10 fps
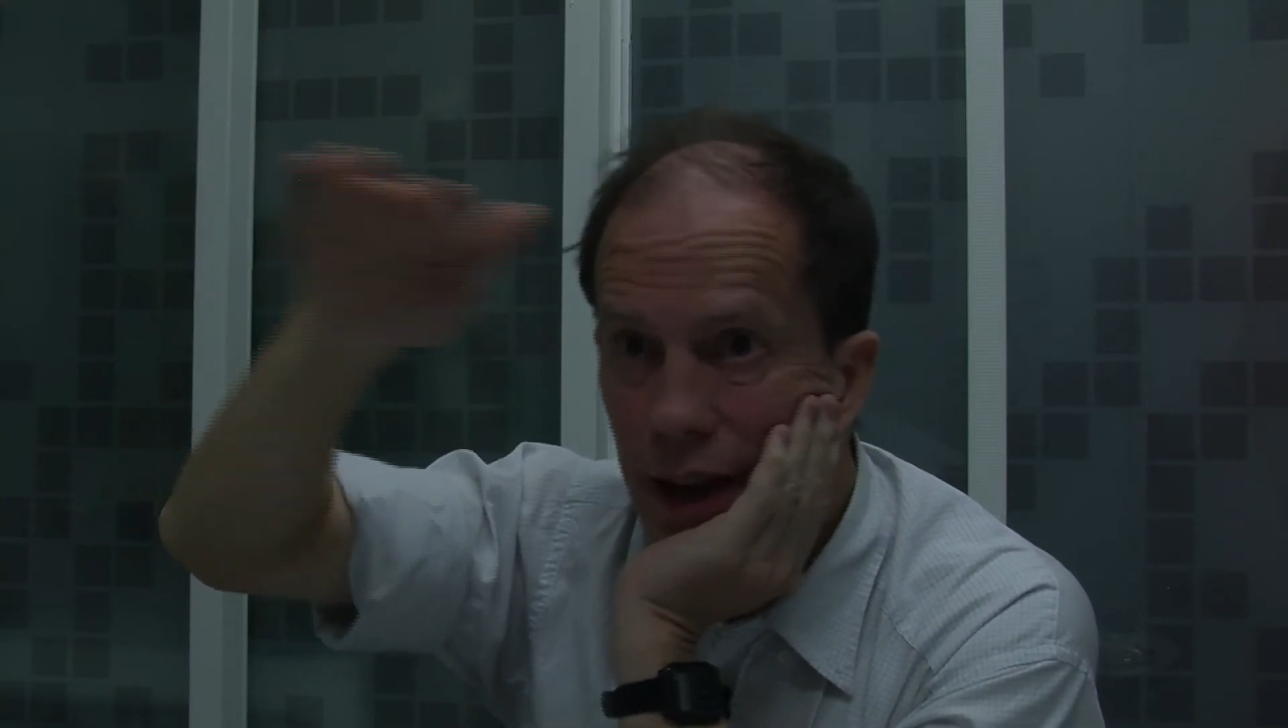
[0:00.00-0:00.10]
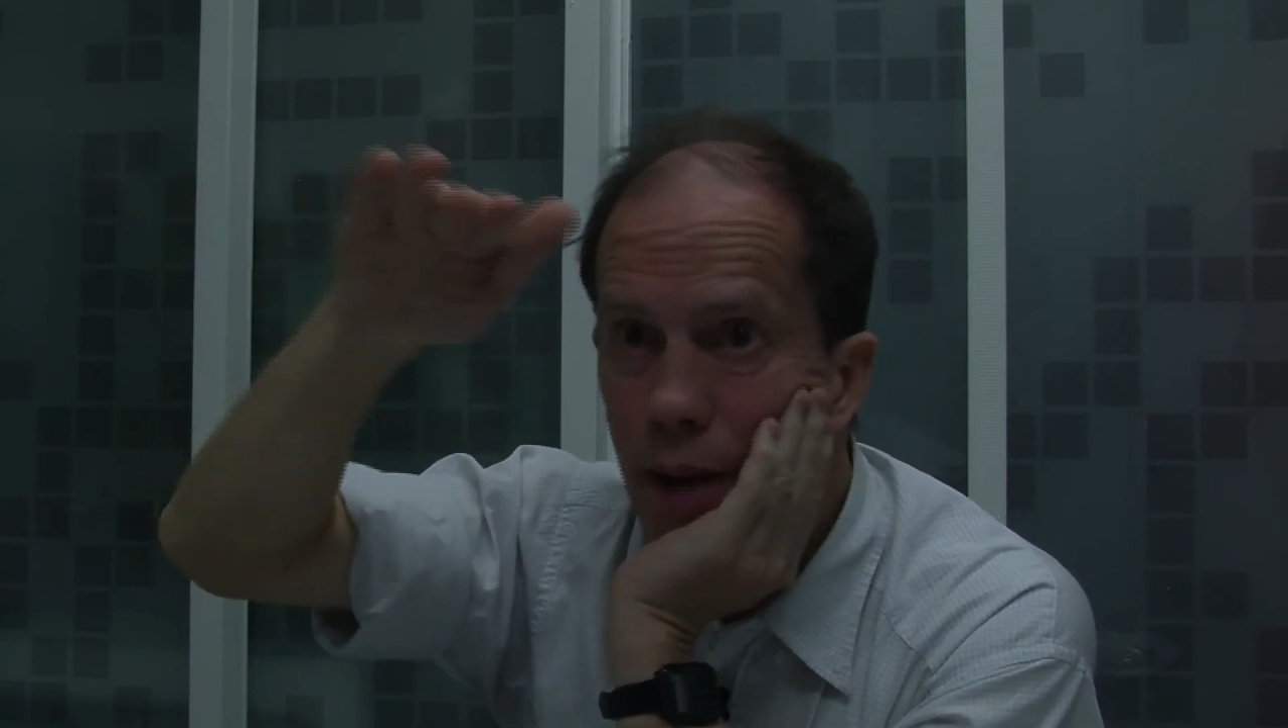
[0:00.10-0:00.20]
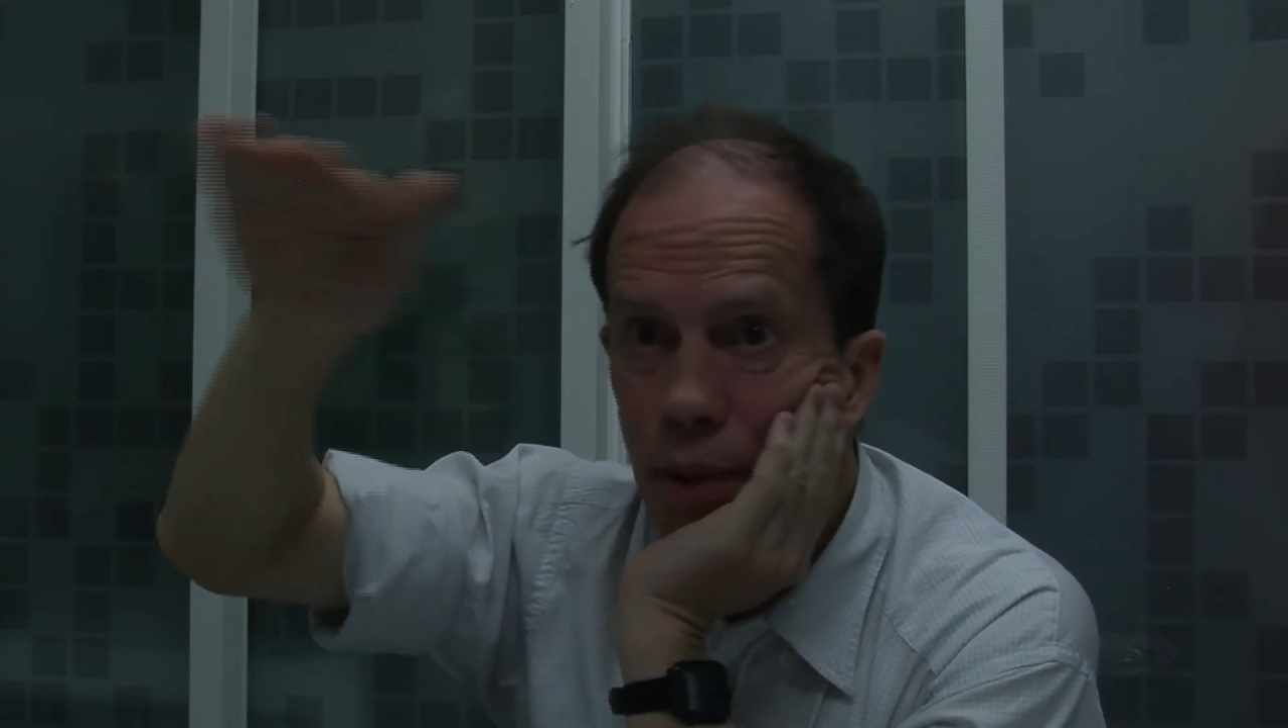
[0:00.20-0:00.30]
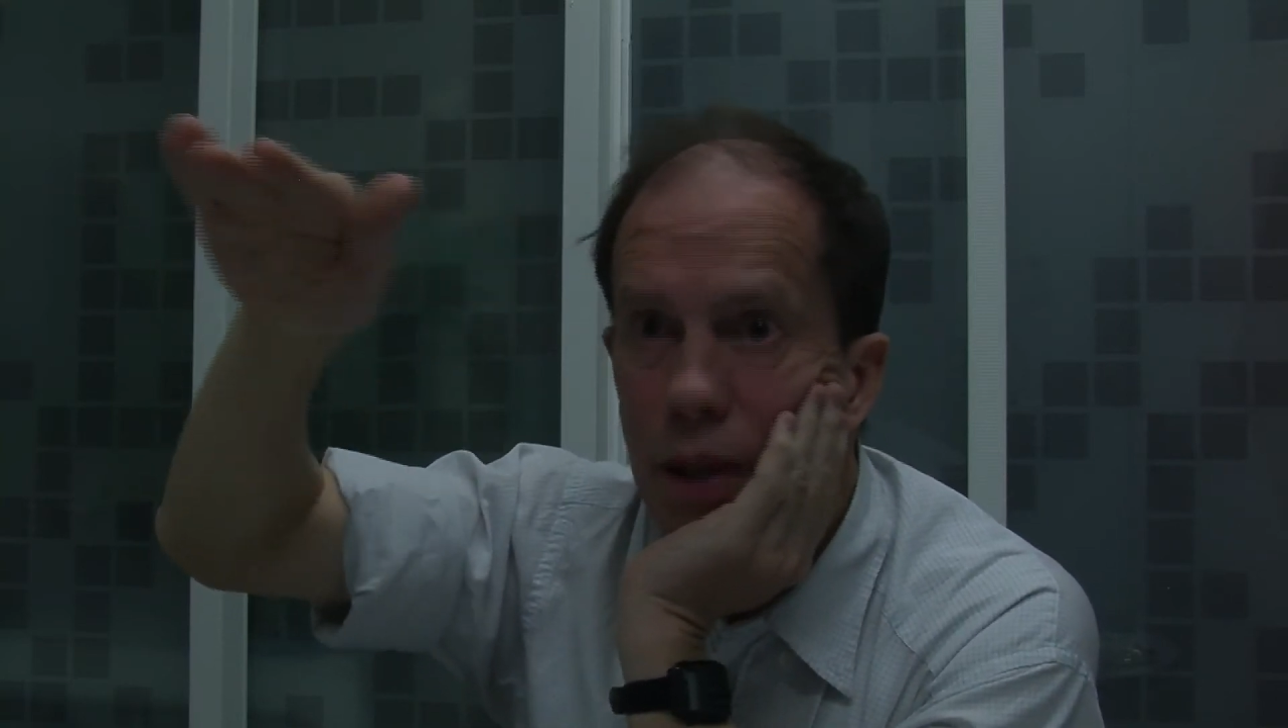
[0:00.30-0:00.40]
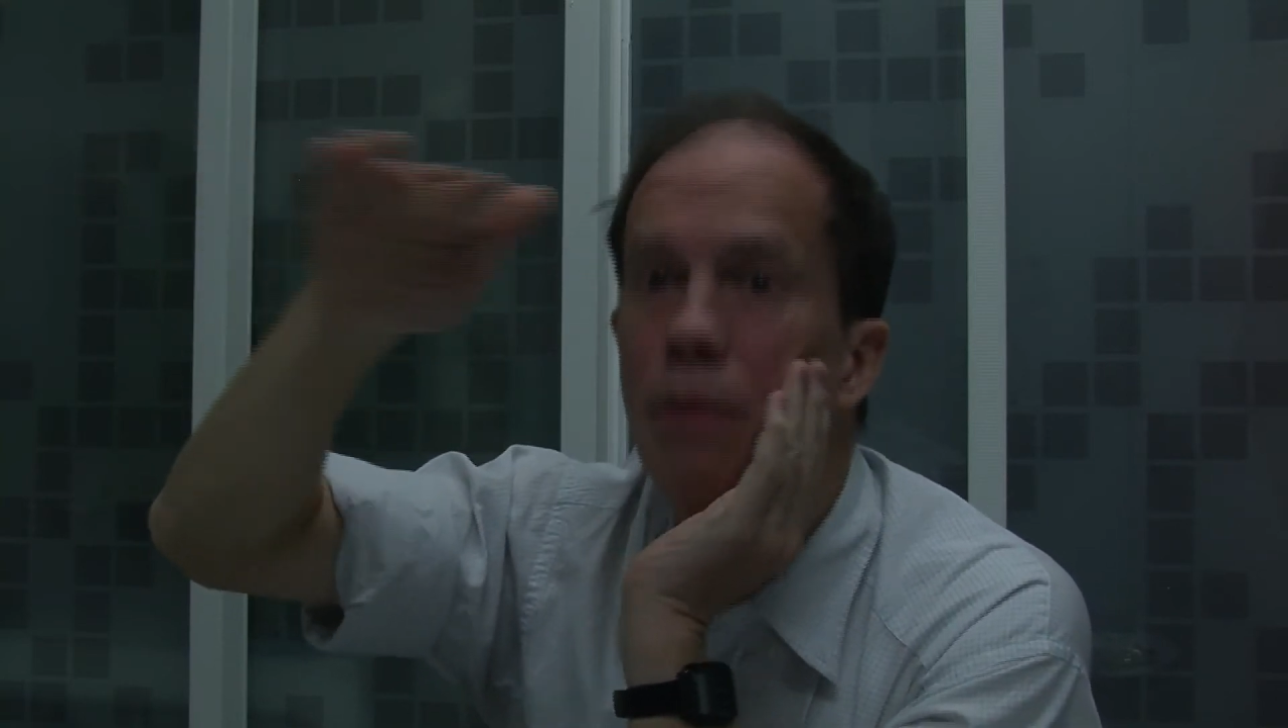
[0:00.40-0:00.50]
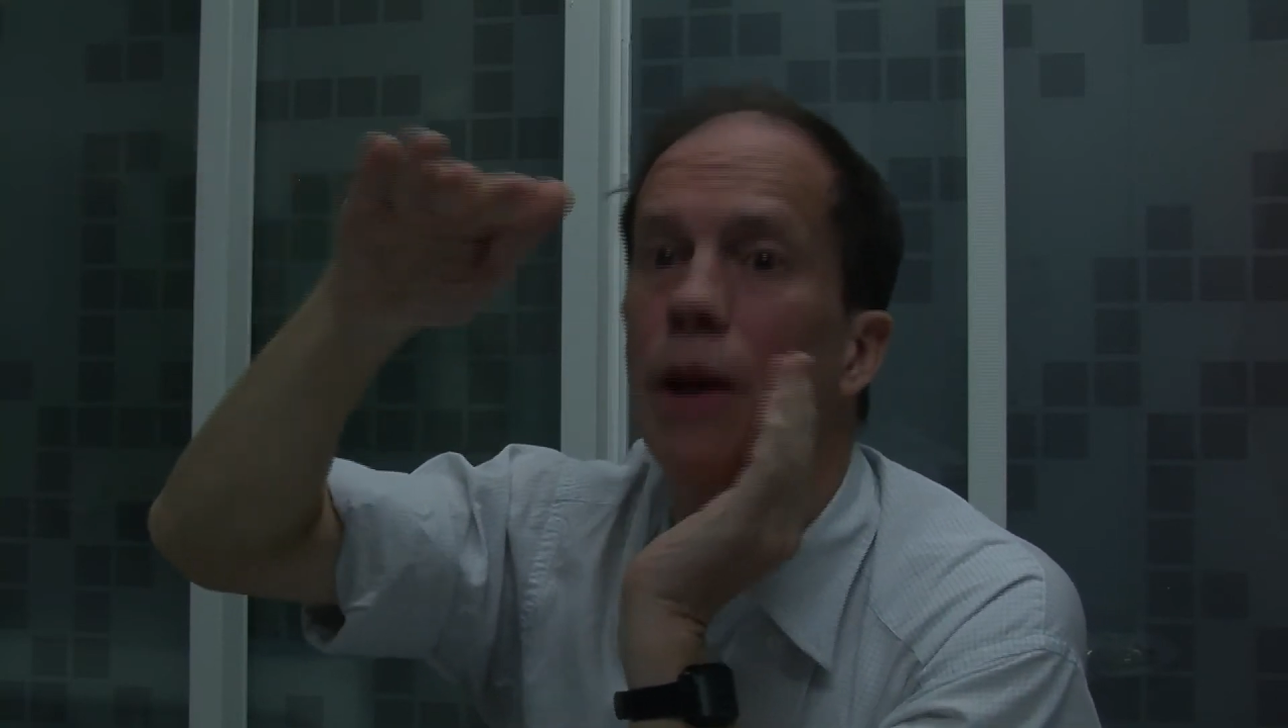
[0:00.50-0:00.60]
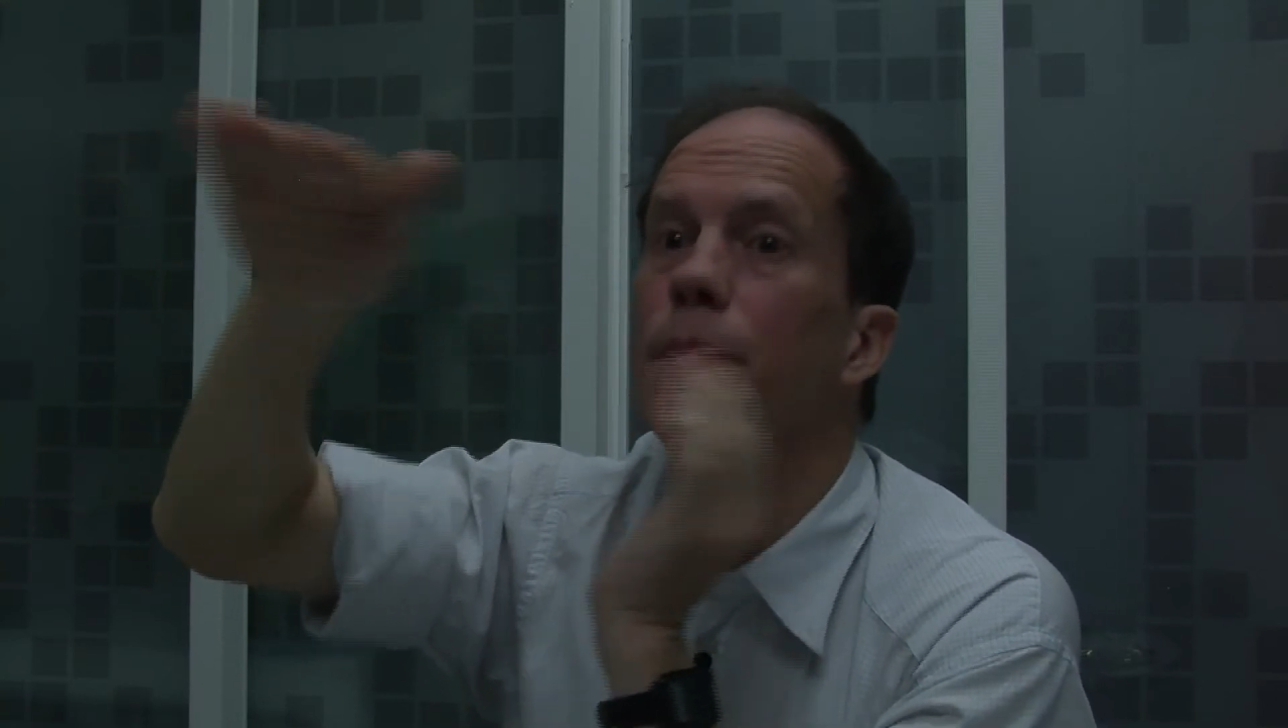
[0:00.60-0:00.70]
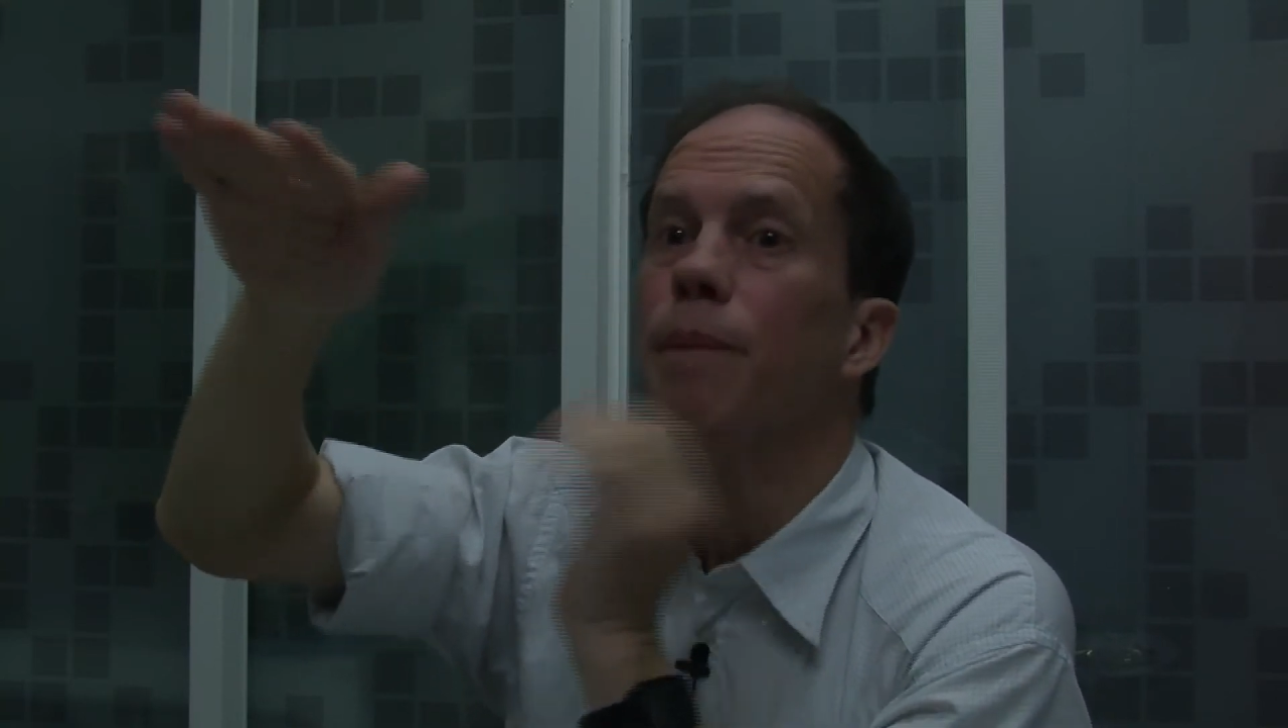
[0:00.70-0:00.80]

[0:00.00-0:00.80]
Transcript: upper limit,